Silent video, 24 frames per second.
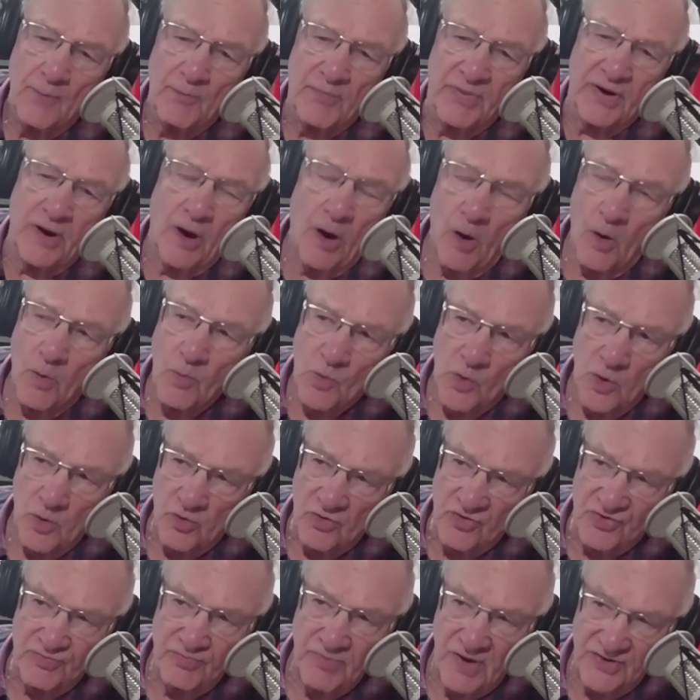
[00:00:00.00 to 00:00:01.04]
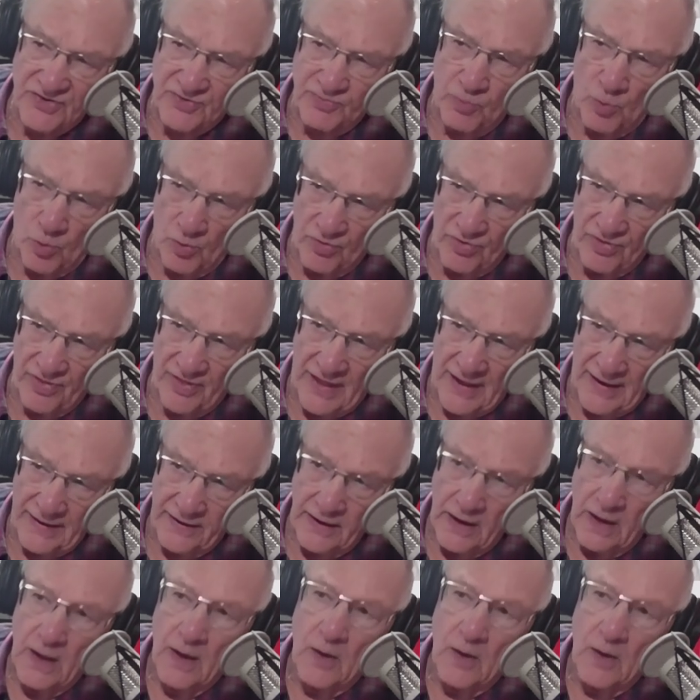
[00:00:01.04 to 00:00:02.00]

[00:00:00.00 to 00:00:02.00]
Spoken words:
But home rule is much more than that.